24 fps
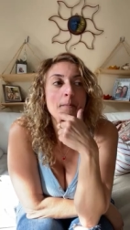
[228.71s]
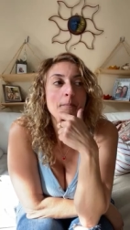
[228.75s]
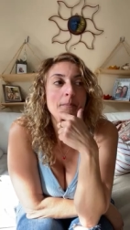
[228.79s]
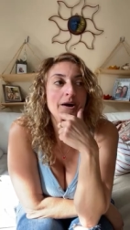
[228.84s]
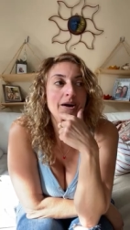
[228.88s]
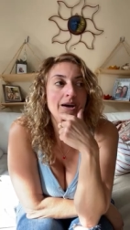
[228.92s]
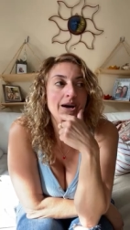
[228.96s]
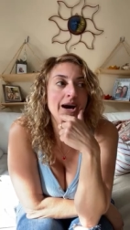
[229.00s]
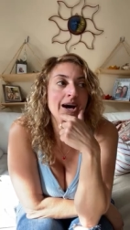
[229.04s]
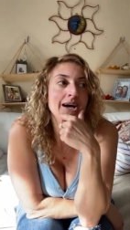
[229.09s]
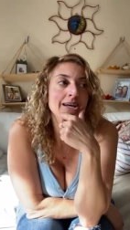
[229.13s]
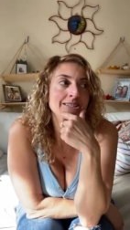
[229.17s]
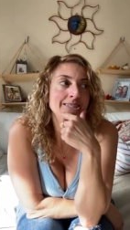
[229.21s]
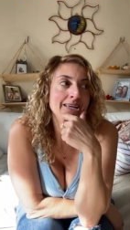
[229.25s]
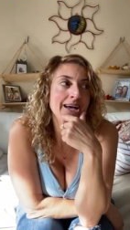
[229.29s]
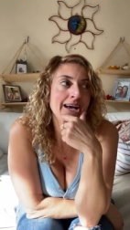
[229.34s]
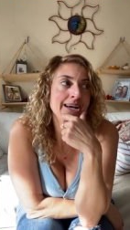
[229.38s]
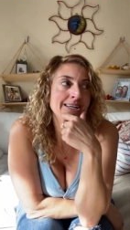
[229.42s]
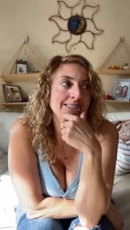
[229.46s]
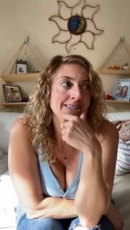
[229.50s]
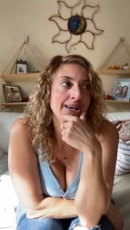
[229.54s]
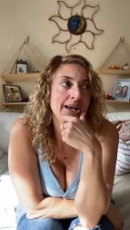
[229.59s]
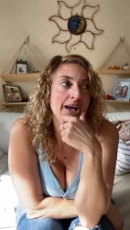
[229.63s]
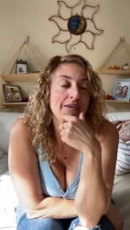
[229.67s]
But
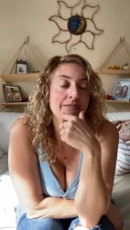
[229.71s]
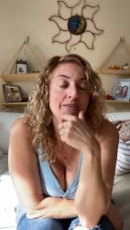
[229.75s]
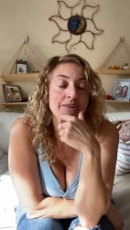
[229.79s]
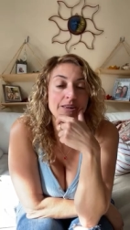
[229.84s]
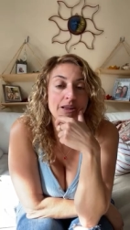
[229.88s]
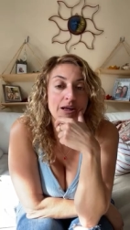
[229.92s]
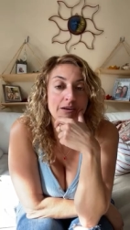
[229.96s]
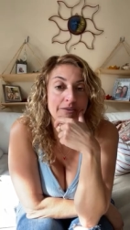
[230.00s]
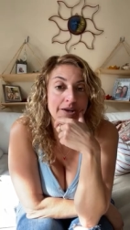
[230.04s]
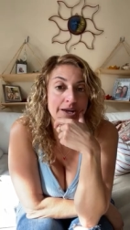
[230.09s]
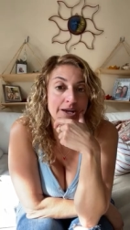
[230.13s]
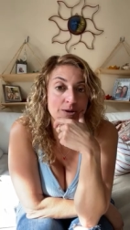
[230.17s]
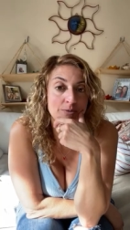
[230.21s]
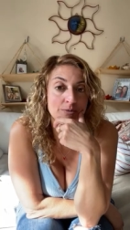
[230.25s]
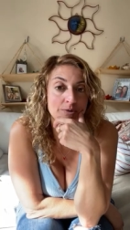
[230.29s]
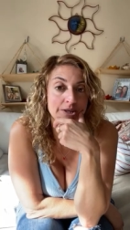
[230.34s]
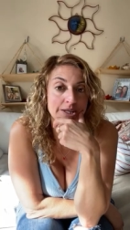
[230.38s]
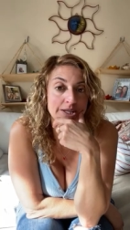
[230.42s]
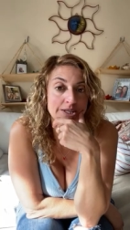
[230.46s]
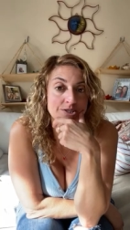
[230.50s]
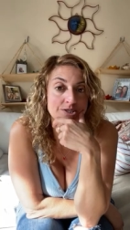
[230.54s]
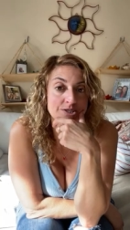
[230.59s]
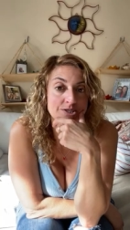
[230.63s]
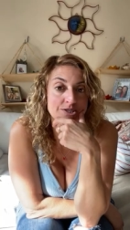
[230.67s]
contacts, I have a love-hate
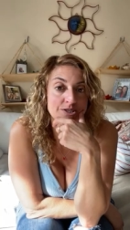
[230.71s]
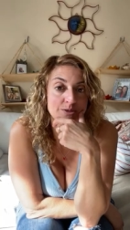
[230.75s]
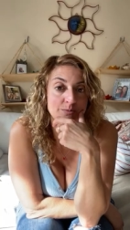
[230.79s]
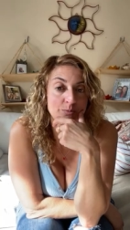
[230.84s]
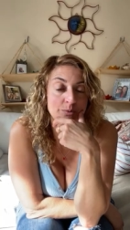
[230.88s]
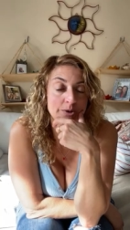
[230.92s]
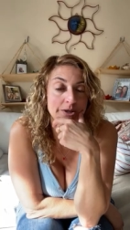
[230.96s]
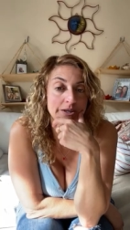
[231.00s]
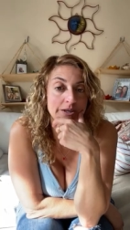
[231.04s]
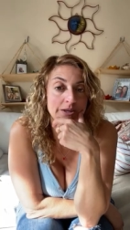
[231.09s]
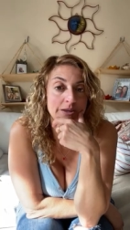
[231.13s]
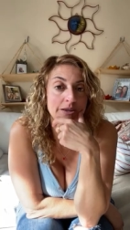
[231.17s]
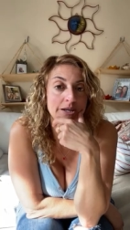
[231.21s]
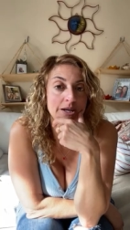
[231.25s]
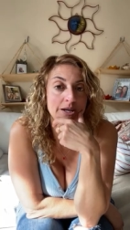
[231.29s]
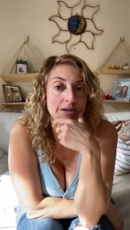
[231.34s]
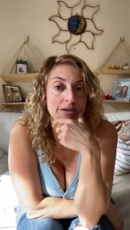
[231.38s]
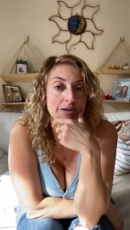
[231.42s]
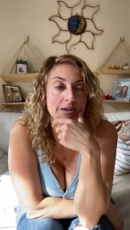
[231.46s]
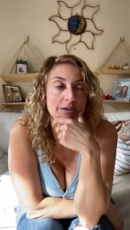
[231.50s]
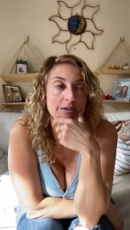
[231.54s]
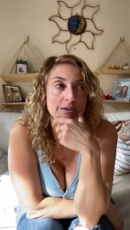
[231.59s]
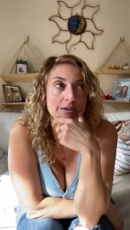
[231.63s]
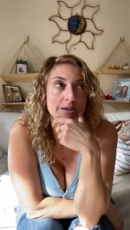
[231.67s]
relationship with.
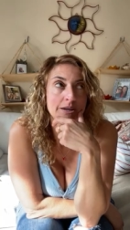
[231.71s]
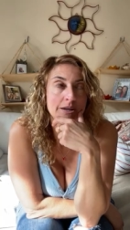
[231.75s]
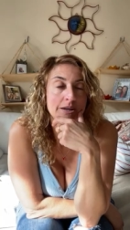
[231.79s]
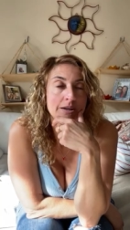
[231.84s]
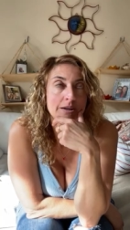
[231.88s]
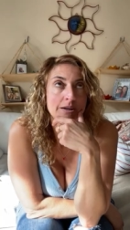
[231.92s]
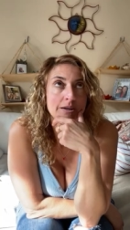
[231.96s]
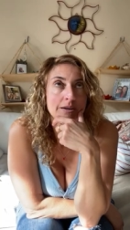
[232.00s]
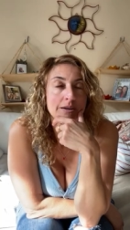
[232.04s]
They're